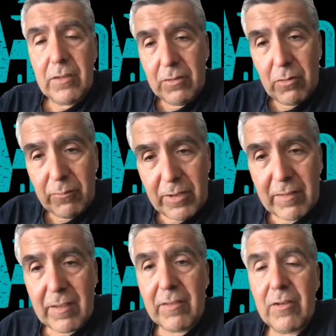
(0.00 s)
no
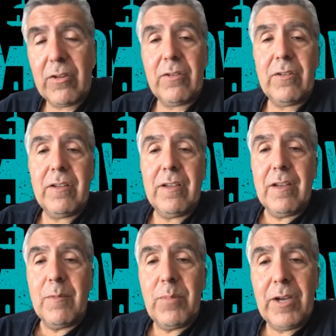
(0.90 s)
offense, Antonio,
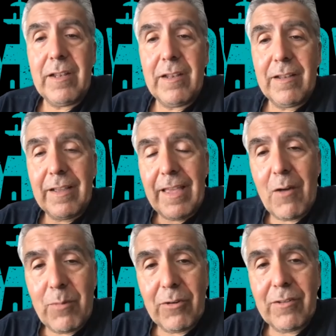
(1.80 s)
but the Cal
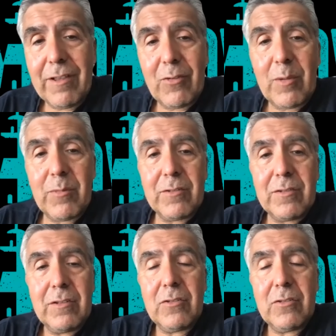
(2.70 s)
Berkeley Summers